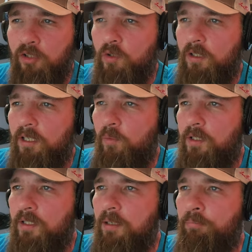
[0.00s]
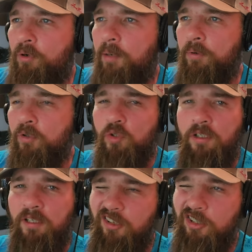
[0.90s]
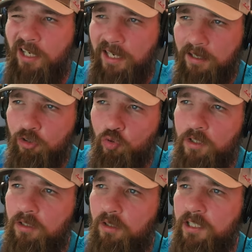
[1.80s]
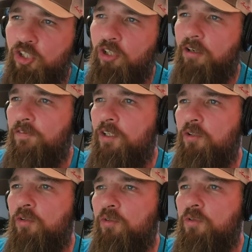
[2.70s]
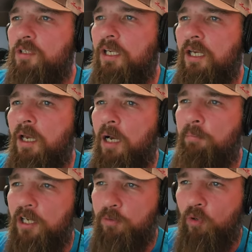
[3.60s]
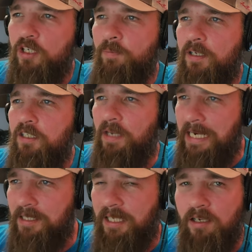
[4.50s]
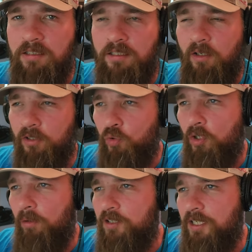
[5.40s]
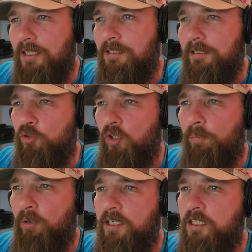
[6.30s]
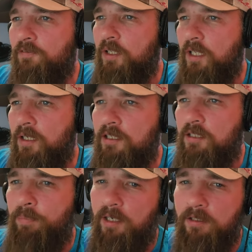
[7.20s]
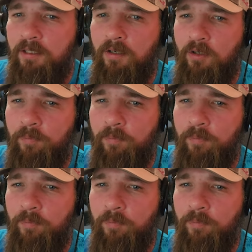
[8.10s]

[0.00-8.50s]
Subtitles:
drill it with the improper drill. He's using an air drill. He should have used a much more expensive $8,000 CNC drill press for this. But, yeah,